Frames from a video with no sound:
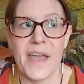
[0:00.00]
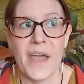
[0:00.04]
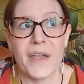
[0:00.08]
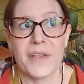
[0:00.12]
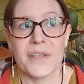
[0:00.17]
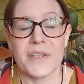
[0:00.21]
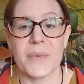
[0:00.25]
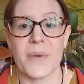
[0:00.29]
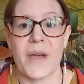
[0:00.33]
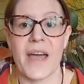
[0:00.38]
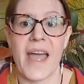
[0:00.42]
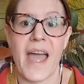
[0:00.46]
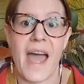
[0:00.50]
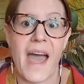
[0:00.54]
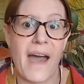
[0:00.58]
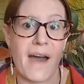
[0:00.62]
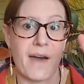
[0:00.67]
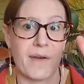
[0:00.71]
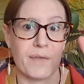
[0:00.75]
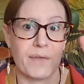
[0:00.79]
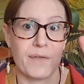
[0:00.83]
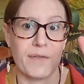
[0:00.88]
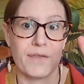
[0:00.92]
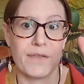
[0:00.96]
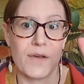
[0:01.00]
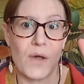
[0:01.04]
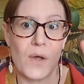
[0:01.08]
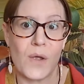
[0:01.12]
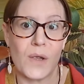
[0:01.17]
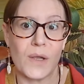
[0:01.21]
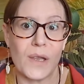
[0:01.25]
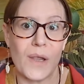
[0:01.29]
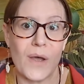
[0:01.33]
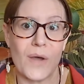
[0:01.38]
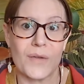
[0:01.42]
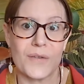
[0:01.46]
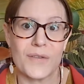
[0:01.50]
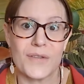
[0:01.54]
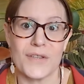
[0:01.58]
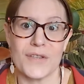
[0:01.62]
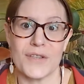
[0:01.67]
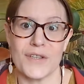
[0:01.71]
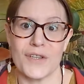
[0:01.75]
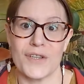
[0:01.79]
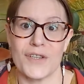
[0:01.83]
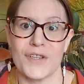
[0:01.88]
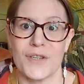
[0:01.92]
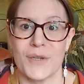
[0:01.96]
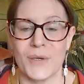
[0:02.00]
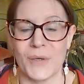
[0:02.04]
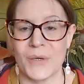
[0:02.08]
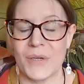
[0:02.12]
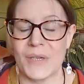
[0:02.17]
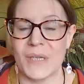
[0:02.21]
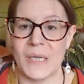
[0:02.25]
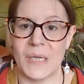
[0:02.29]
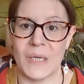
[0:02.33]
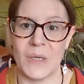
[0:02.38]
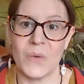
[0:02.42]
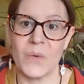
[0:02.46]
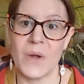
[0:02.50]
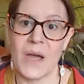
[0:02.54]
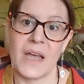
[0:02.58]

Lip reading: So I have 4 lots to show you.